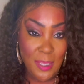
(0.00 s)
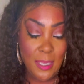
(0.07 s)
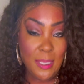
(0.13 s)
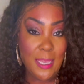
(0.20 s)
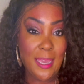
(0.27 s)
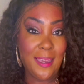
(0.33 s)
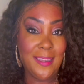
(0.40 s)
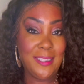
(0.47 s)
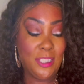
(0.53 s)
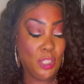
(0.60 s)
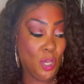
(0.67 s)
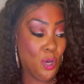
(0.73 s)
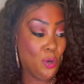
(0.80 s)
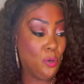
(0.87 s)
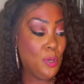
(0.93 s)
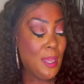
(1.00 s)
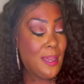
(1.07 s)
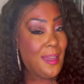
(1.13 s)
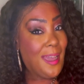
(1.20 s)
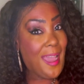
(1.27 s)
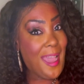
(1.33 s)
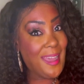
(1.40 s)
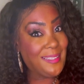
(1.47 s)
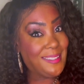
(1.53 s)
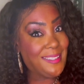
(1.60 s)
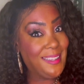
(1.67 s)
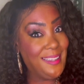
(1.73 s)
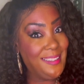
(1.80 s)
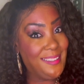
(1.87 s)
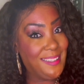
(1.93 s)
Okay, so I
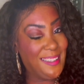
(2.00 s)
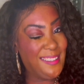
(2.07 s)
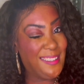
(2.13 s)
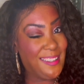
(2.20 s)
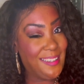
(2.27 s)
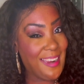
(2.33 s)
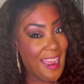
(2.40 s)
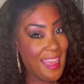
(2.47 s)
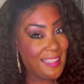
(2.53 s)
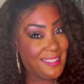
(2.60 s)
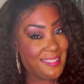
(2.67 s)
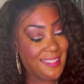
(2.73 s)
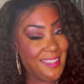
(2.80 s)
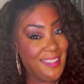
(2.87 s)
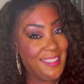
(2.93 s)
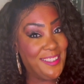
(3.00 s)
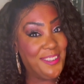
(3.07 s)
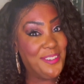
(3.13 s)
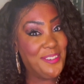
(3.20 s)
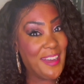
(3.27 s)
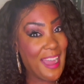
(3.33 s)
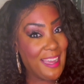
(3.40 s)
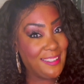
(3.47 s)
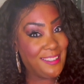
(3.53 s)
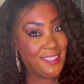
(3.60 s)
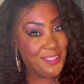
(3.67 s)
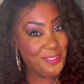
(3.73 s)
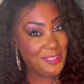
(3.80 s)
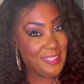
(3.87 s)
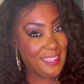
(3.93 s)
see Jinji, I see you, I
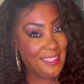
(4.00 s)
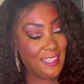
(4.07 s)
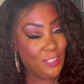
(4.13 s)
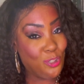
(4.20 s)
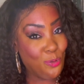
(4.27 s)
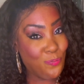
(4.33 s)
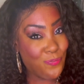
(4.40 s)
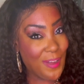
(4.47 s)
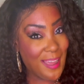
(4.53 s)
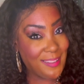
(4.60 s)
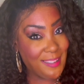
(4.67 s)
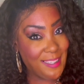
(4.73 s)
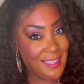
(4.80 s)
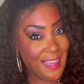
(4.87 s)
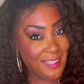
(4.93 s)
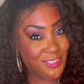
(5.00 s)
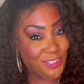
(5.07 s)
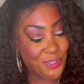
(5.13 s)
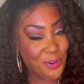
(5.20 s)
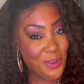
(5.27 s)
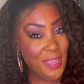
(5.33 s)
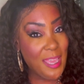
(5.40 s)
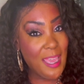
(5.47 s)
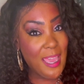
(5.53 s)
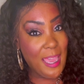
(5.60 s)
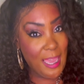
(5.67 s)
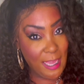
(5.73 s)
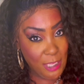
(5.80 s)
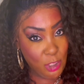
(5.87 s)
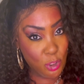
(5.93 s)
do see that you finally got your
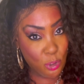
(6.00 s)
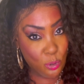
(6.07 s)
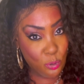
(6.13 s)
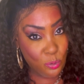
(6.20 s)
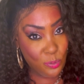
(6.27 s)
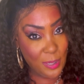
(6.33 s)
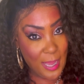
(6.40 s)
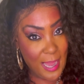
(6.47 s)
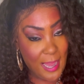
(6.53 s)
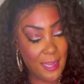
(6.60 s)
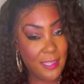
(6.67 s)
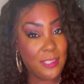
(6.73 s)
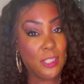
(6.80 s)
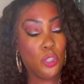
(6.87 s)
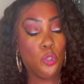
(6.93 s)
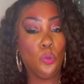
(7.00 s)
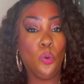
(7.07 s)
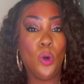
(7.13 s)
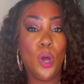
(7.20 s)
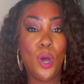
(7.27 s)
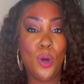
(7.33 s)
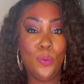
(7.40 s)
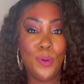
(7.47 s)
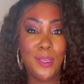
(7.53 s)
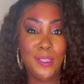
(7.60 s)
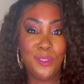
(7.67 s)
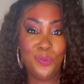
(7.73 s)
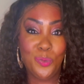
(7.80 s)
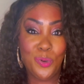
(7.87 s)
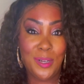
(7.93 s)
hazel eyes that you
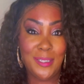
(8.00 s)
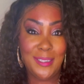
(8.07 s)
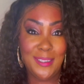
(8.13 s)
always wanted.